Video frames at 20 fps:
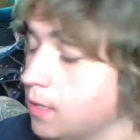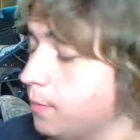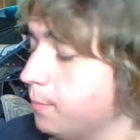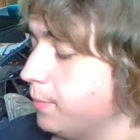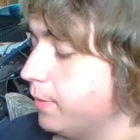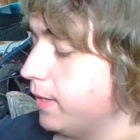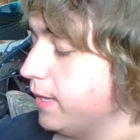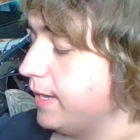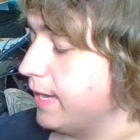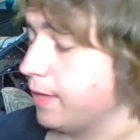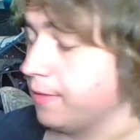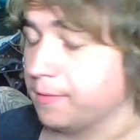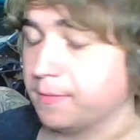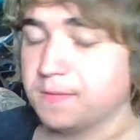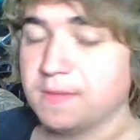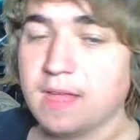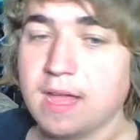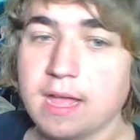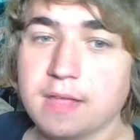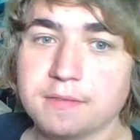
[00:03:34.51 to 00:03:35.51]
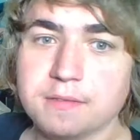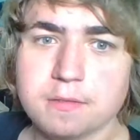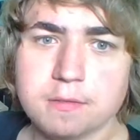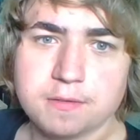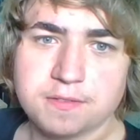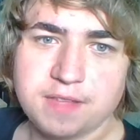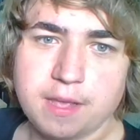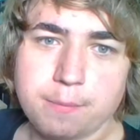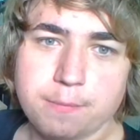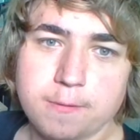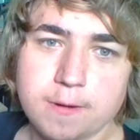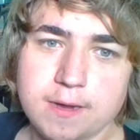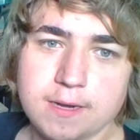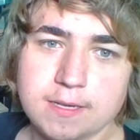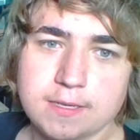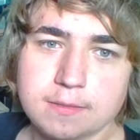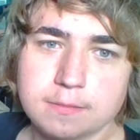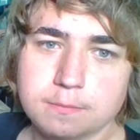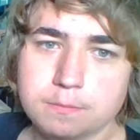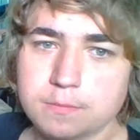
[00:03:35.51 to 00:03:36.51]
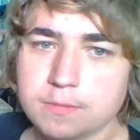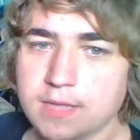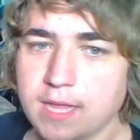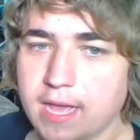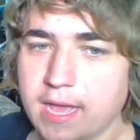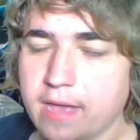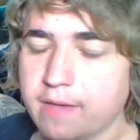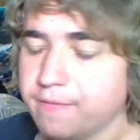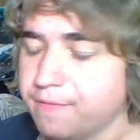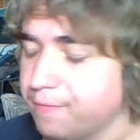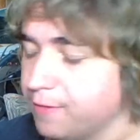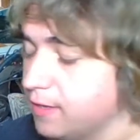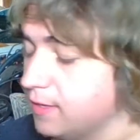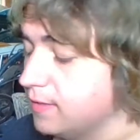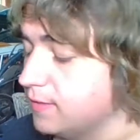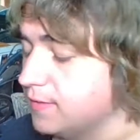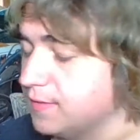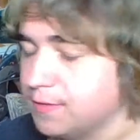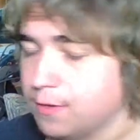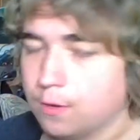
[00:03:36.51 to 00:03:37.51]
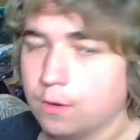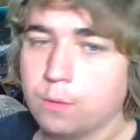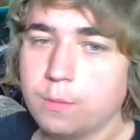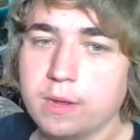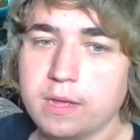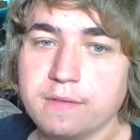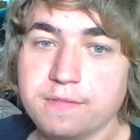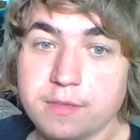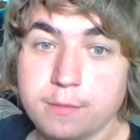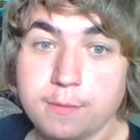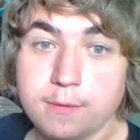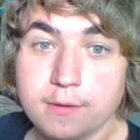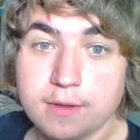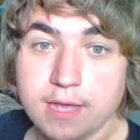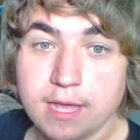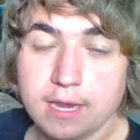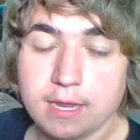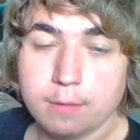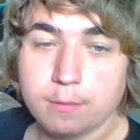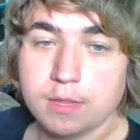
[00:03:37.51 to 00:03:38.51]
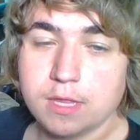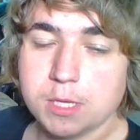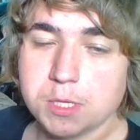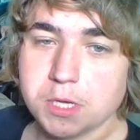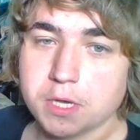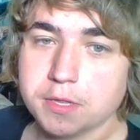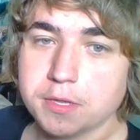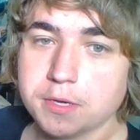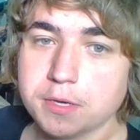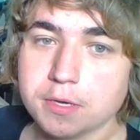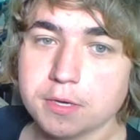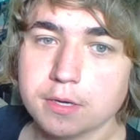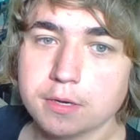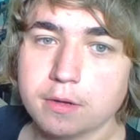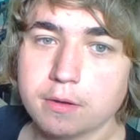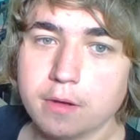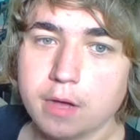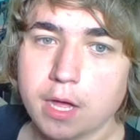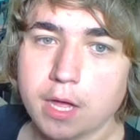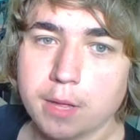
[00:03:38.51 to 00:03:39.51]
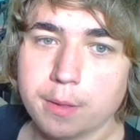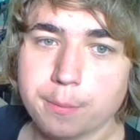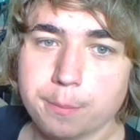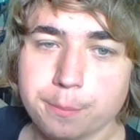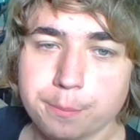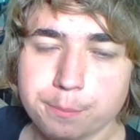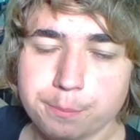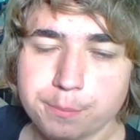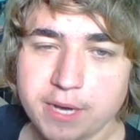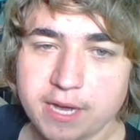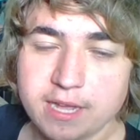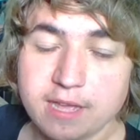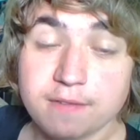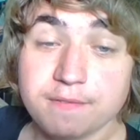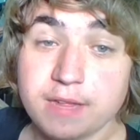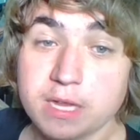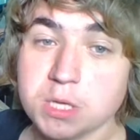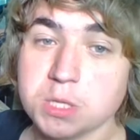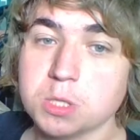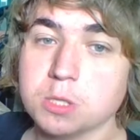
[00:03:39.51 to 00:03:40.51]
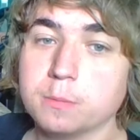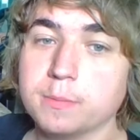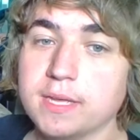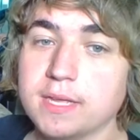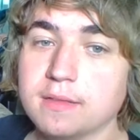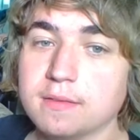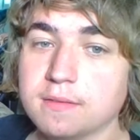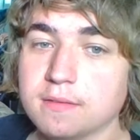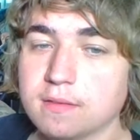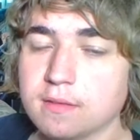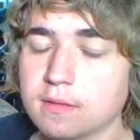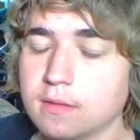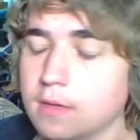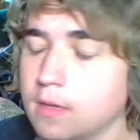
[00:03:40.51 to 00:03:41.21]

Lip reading: But now there's not, so they're separated. They have zero way of communicating with each other by conventional means.